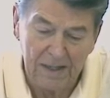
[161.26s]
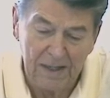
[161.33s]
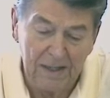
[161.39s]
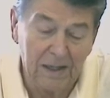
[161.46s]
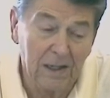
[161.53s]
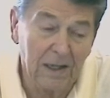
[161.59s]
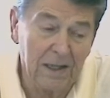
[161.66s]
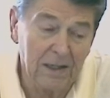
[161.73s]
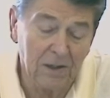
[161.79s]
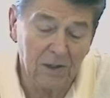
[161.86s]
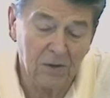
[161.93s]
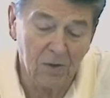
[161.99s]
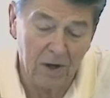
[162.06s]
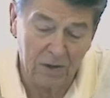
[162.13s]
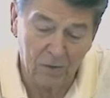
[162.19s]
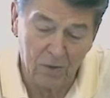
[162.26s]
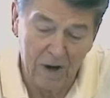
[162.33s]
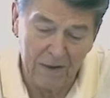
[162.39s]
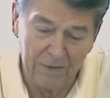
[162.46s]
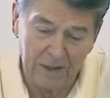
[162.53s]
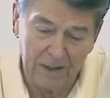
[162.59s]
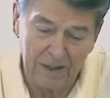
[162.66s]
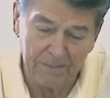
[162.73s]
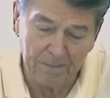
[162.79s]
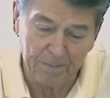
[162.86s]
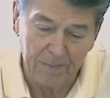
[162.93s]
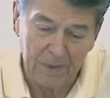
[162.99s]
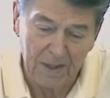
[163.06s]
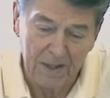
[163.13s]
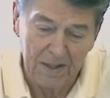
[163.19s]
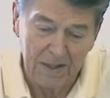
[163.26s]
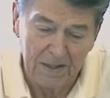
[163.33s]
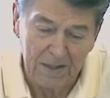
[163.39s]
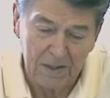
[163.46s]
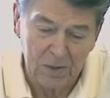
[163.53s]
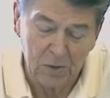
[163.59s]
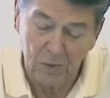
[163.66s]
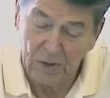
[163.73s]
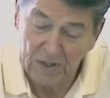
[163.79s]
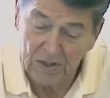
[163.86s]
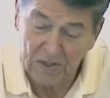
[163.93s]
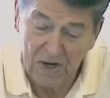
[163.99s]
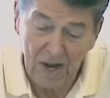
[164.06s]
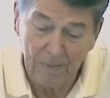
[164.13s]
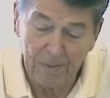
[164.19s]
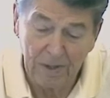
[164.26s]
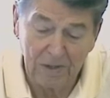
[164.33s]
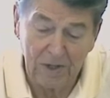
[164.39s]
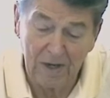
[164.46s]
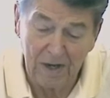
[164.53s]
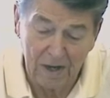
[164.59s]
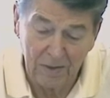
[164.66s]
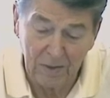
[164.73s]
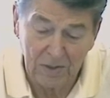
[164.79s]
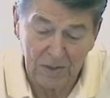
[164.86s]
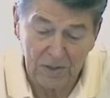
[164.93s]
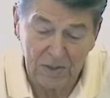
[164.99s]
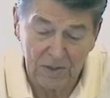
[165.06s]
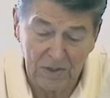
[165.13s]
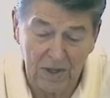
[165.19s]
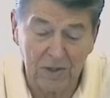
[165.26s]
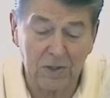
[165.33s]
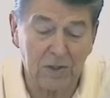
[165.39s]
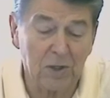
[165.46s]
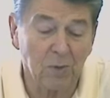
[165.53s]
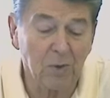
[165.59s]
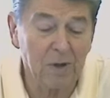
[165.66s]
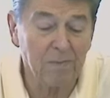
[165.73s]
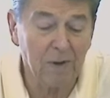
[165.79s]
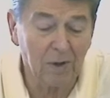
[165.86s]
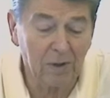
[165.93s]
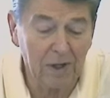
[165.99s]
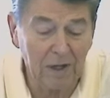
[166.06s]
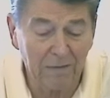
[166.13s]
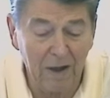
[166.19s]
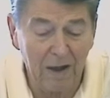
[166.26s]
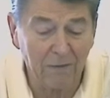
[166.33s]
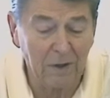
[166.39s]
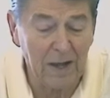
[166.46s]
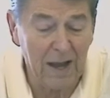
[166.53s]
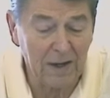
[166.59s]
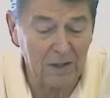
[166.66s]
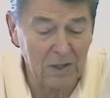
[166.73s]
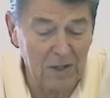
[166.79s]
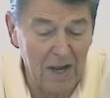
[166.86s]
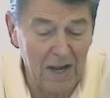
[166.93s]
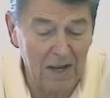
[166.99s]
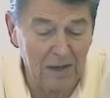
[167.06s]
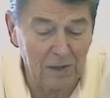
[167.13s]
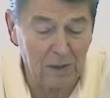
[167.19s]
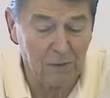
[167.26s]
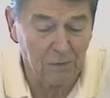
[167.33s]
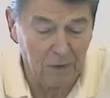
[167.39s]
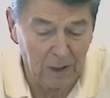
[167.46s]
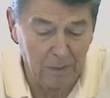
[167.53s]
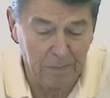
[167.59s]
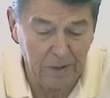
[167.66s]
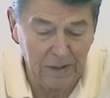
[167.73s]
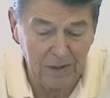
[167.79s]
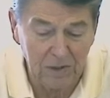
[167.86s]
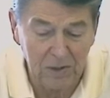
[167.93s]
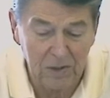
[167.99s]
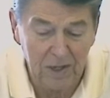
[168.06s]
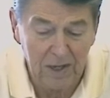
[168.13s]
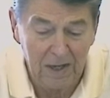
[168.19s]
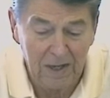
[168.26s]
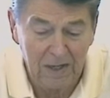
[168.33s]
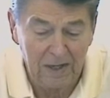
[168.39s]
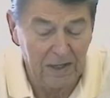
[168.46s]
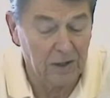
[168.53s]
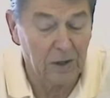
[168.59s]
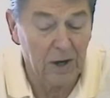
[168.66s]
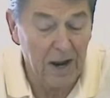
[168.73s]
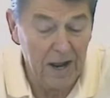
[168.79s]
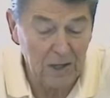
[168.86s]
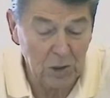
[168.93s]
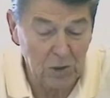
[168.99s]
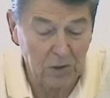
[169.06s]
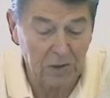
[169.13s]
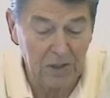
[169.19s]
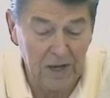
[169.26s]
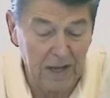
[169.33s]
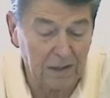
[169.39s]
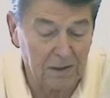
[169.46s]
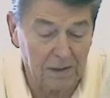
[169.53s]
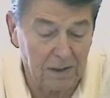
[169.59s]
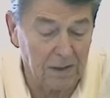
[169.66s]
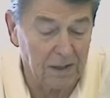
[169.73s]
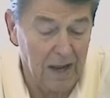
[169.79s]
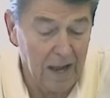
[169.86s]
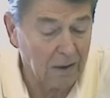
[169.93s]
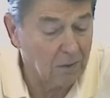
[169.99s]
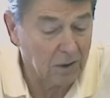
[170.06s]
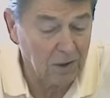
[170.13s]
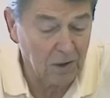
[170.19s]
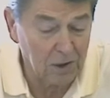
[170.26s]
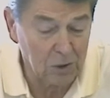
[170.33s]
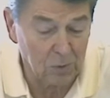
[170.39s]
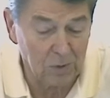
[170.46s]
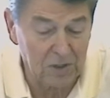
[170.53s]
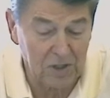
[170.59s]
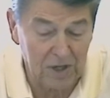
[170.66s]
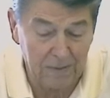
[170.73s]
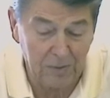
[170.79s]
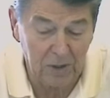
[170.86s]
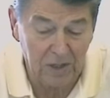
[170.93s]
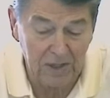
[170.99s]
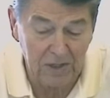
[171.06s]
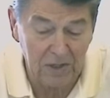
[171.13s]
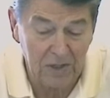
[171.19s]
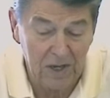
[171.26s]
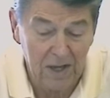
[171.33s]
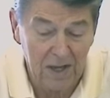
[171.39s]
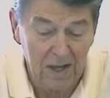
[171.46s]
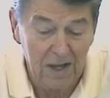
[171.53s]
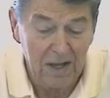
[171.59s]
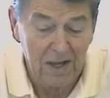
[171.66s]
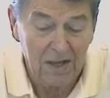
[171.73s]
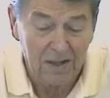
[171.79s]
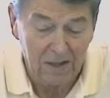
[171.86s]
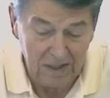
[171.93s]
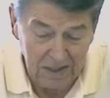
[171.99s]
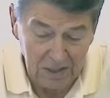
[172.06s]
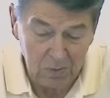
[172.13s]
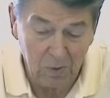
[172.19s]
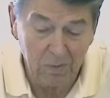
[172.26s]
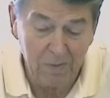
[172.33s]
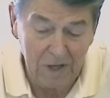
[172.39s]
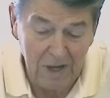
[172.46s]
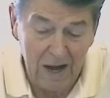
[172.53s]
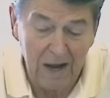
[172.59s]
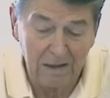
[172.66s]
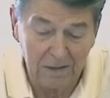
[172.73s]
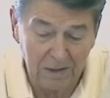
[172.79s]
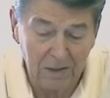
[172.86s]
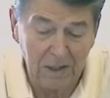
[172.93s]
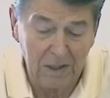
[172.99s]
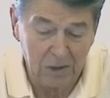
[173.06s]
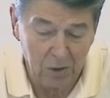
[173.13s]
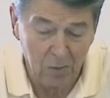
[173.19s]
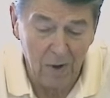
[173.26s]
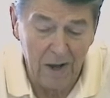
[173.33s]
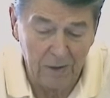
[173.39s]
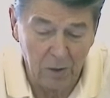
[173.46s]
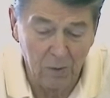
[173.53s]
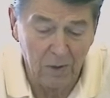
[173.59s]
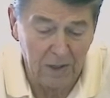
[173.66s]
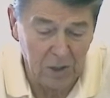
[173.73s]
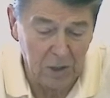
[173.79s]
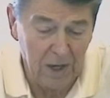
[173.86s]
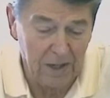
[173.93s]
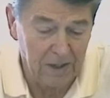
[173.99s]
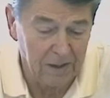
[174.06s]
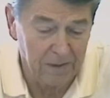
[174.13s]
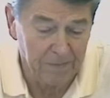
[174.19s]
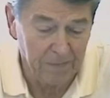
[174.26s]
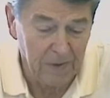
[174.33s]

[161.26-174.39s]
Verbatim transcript: illegal drug trafficking. So these topics and others, such as the rebuilding of Afghanistan and the Philippines, international debt and agricultural subsidies, these will be on the Toronto agenda.